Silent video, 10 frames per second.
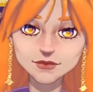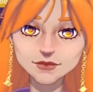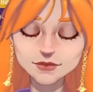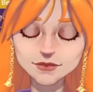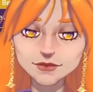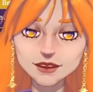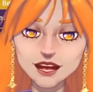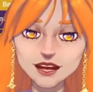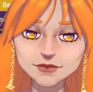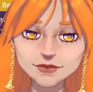This
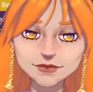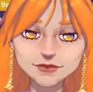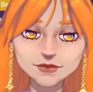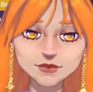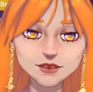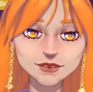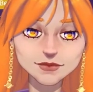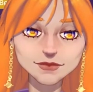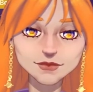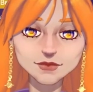office is
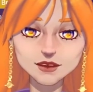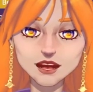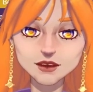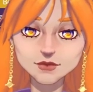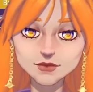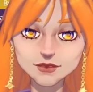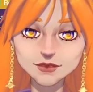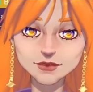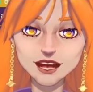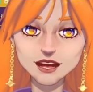Eternity's vault where the
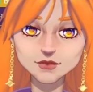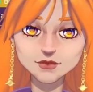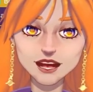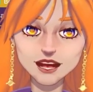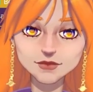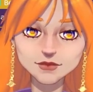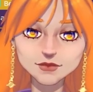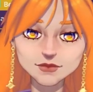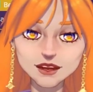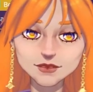dead arrive.
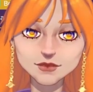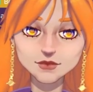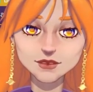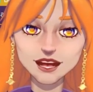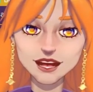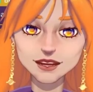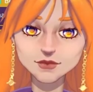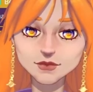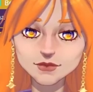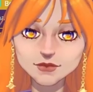I need your
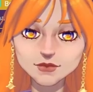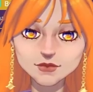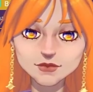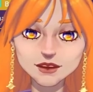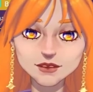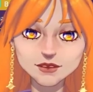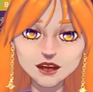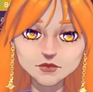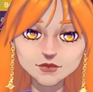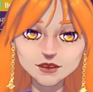name.
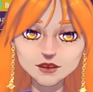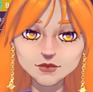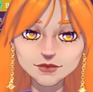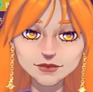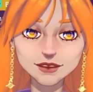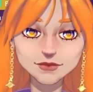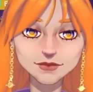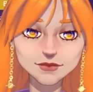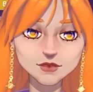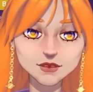I'm Carolina.
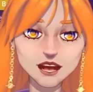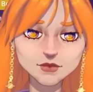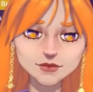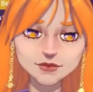Hold on.